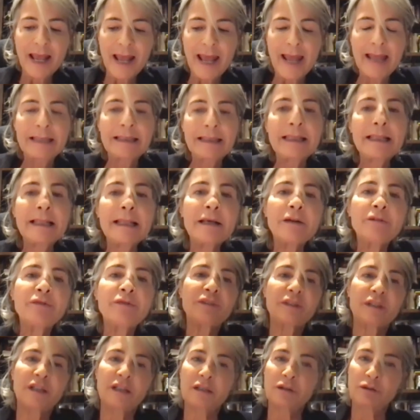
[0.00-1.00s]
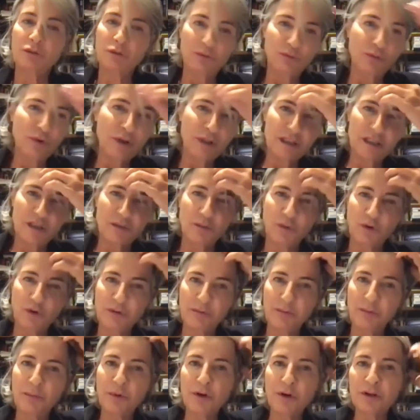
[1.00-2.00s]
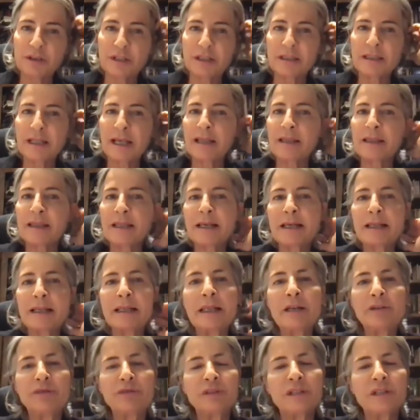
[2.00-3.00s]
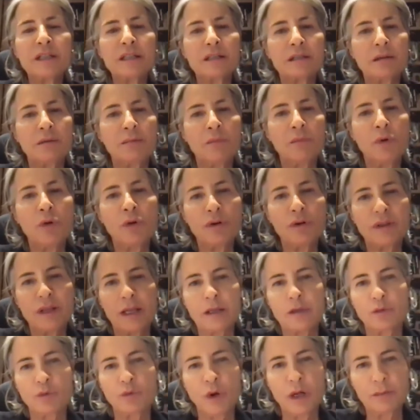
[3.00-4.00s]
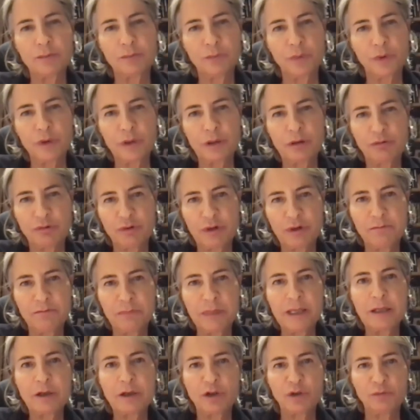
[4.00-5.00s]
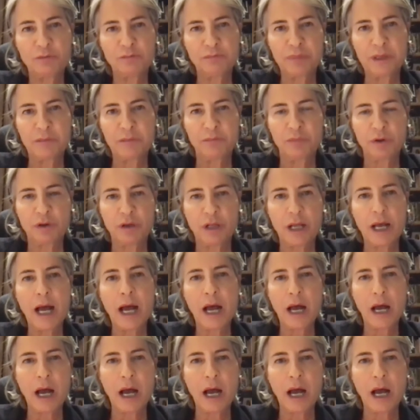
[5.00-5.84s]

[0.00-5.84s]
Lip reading: and lifted, what is more important, I think, lifted more than 1.3 billion people